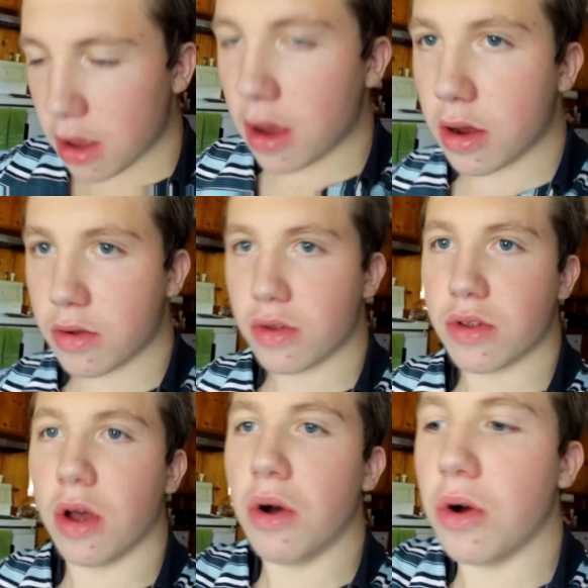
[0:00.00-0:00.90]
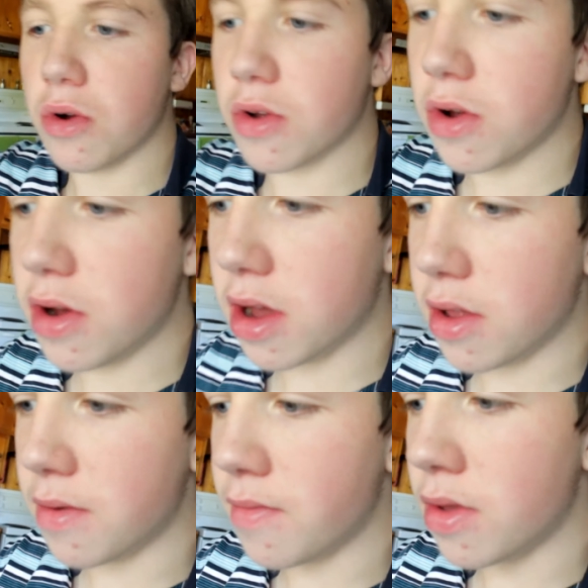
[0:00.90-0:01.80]
They're so
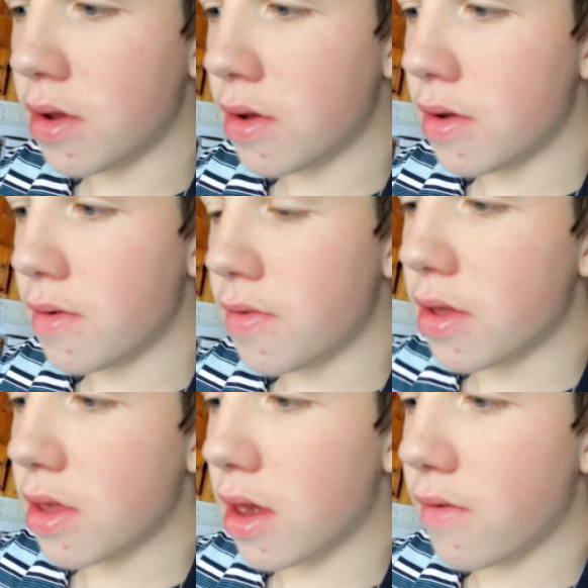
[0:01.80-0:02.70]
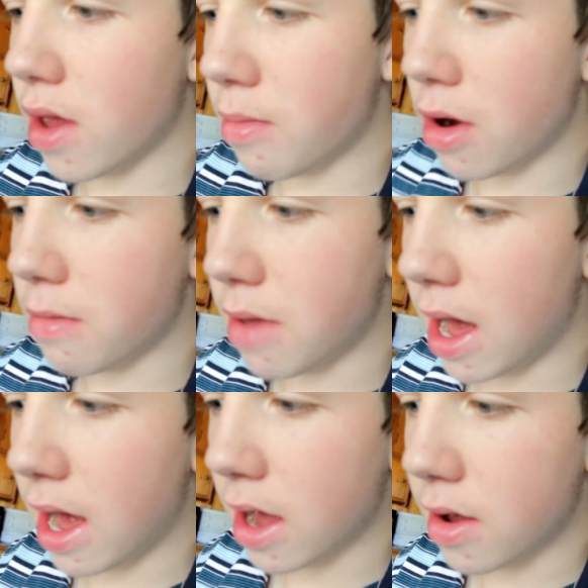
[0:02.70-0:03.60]
good. See if they bring
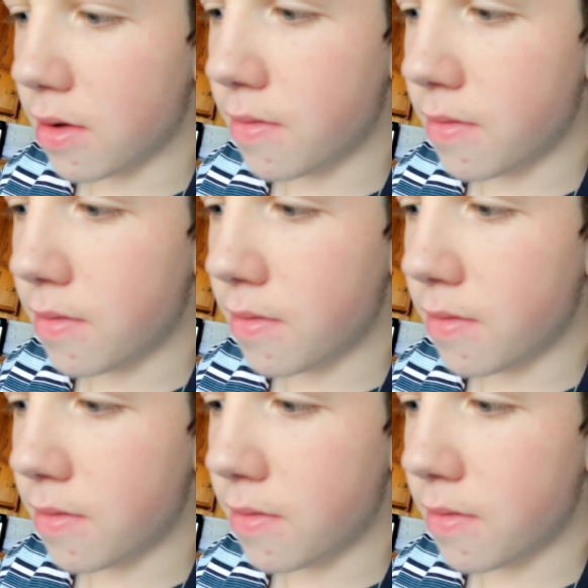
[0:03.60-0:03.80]
back.